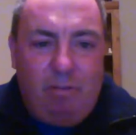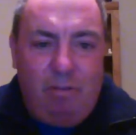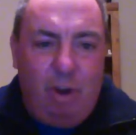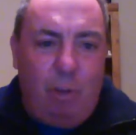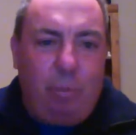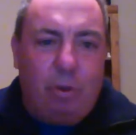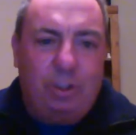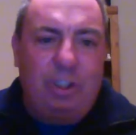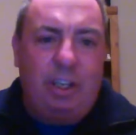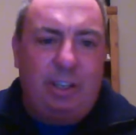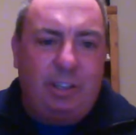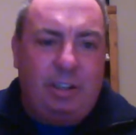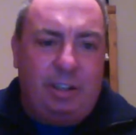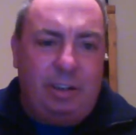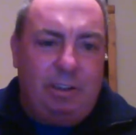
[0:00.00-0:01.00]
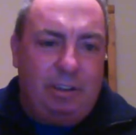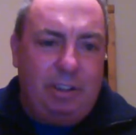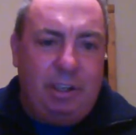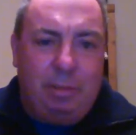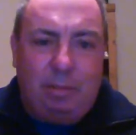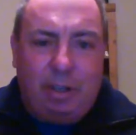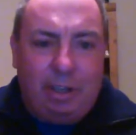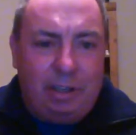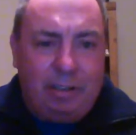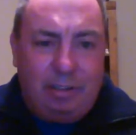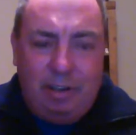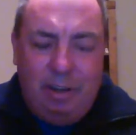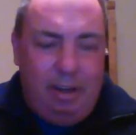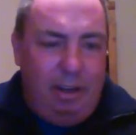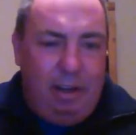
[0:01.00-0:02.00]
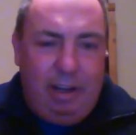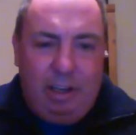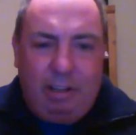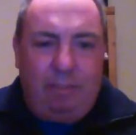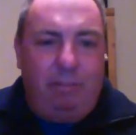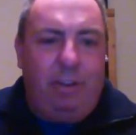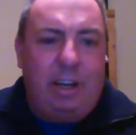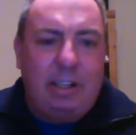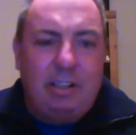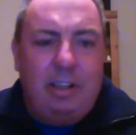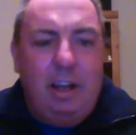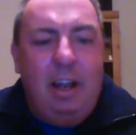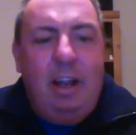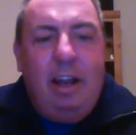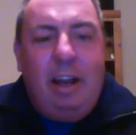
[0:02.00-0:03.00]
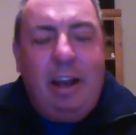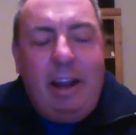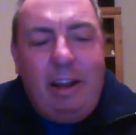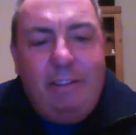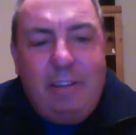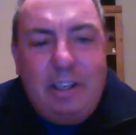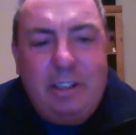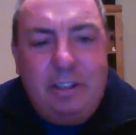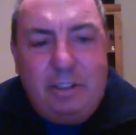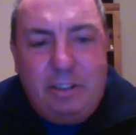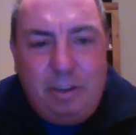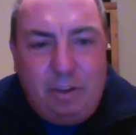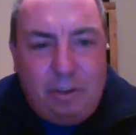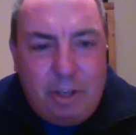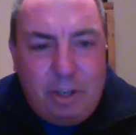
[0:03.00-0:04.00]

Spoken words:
real persistent. It seems like it's fixed, and this is